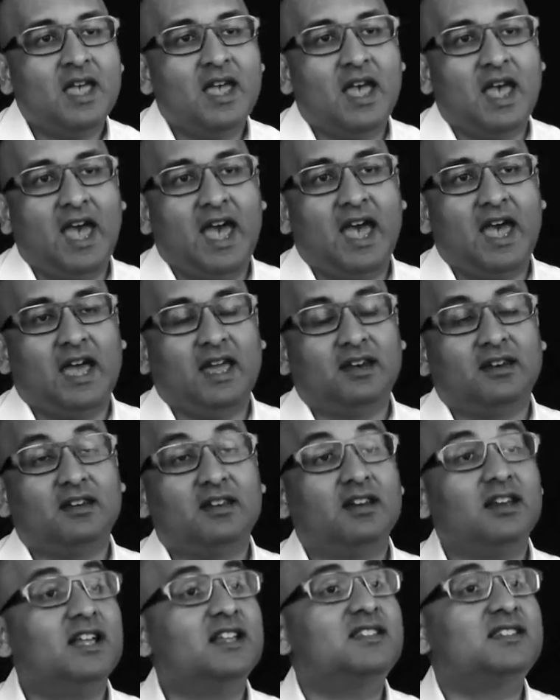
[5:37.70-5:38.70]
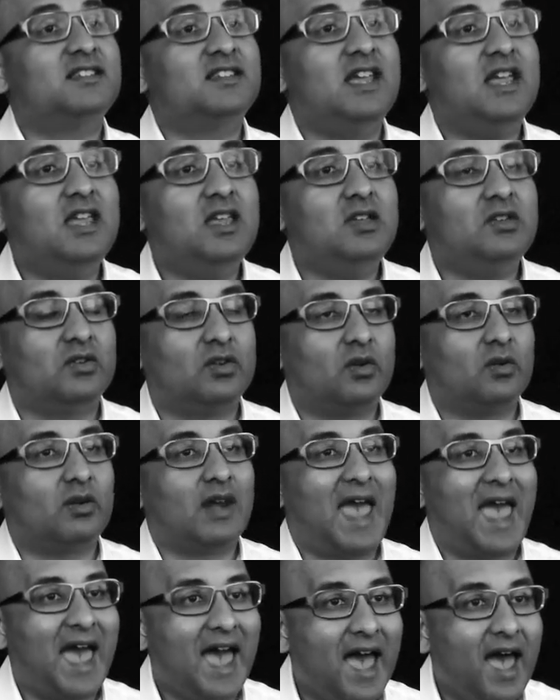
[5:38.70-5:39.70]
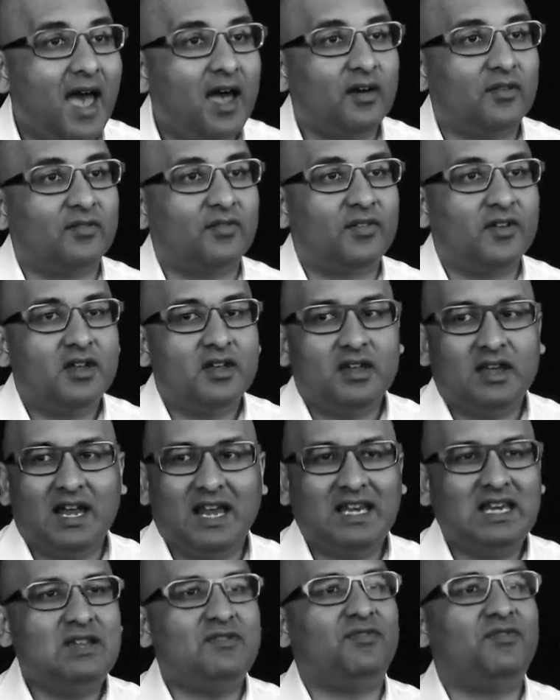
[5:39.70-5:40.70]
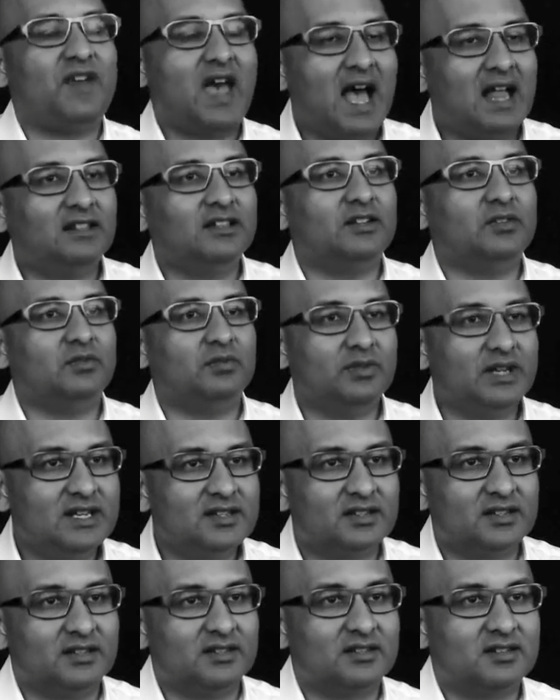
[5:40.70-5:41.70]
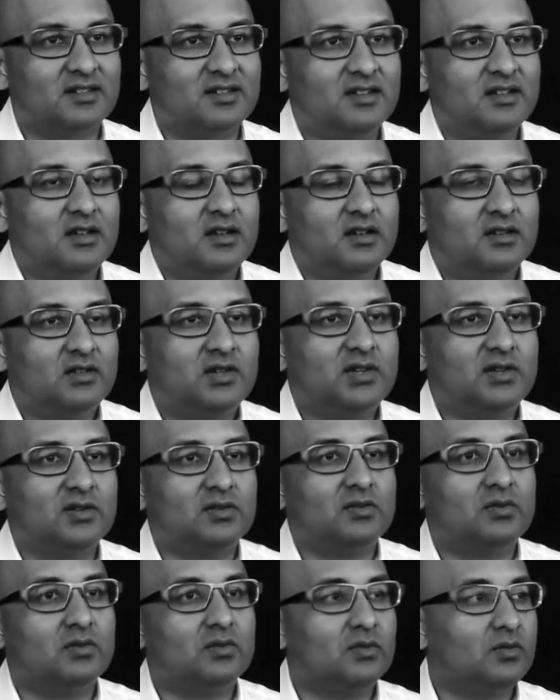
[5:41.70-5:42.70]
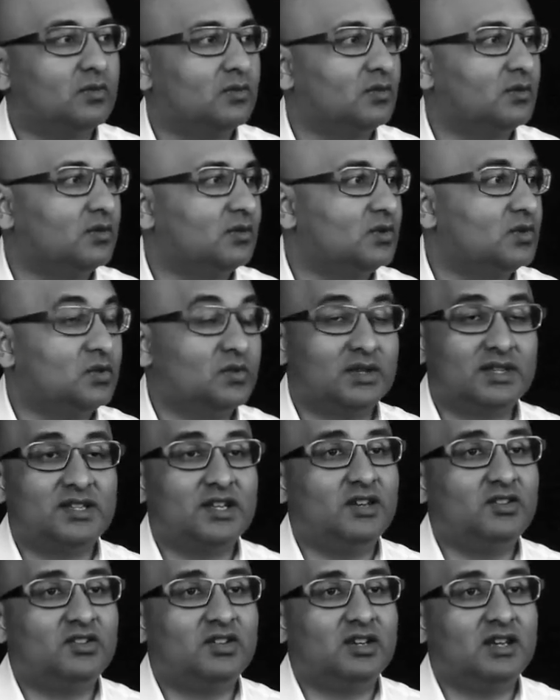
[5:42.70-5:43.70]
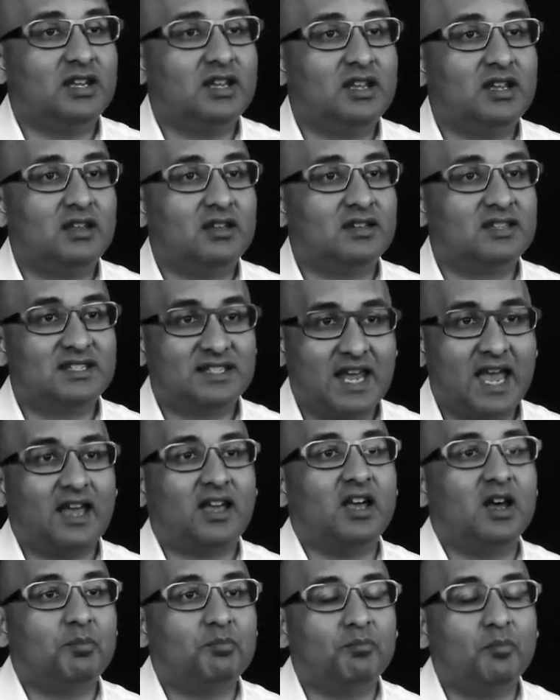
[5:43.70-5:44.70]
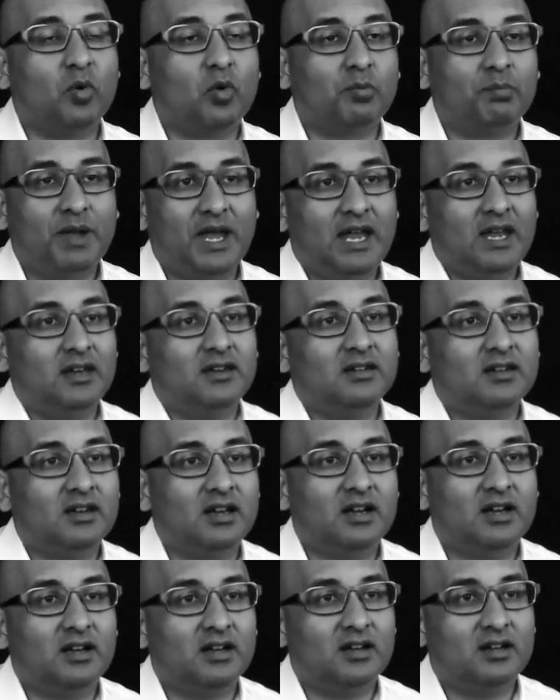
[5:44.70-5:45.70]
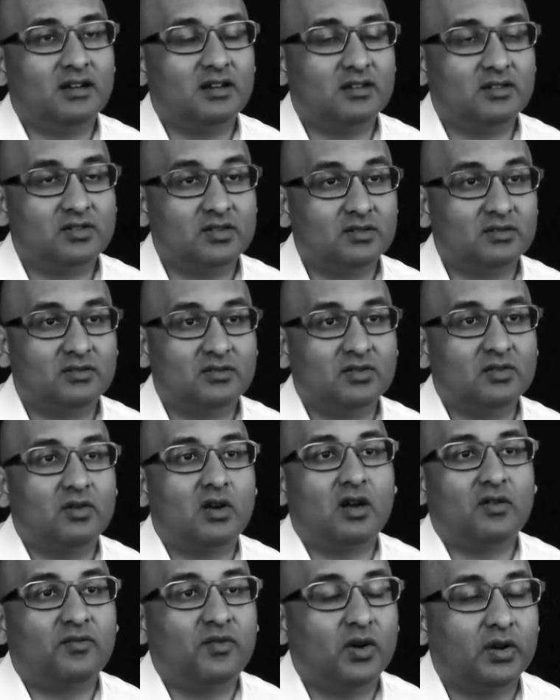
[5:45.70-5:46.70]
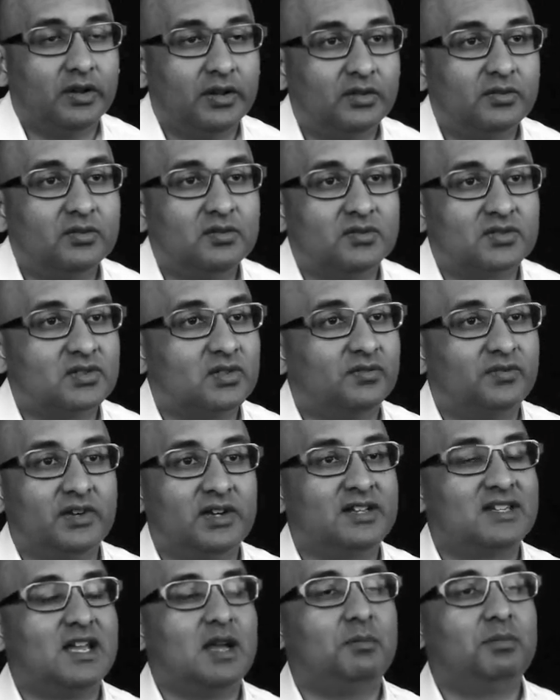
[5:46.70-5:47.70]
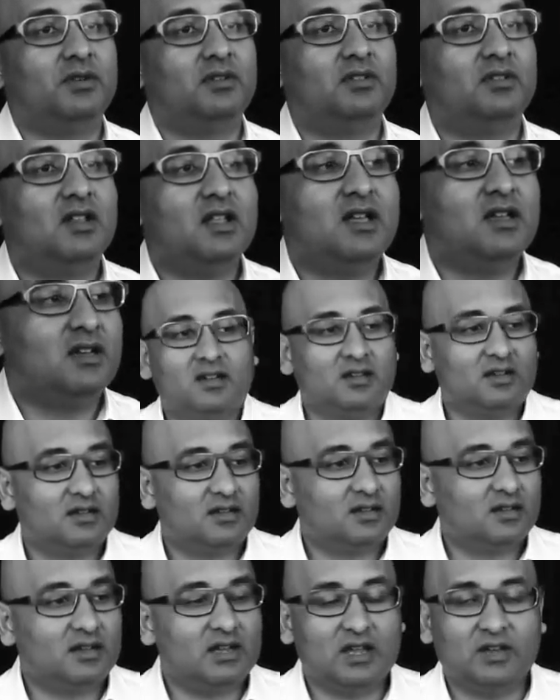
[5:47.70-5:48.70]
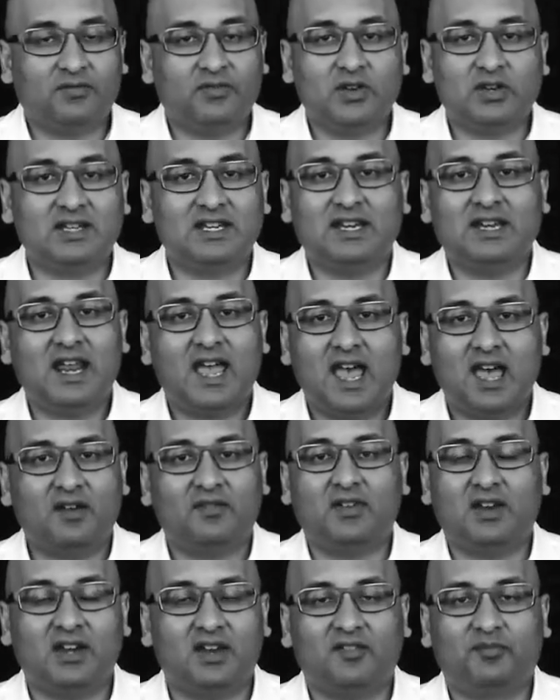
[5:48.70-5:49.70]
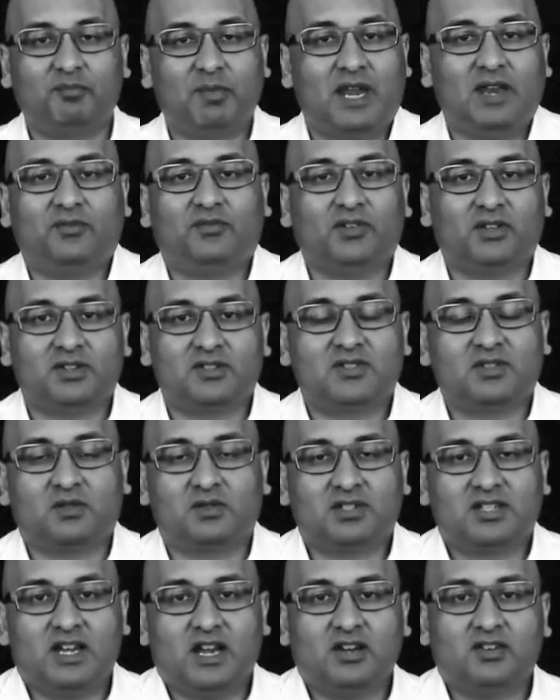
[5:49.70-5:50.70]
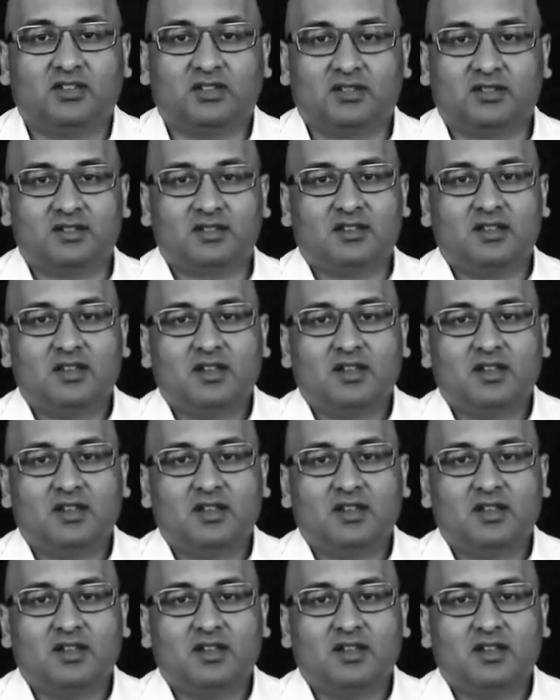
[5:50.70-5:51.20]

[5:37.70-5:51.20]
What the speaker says: And let's say you don't have any valid reasons to essentially stack up more pain to not following through. So for example, if you didn't have enough painful associations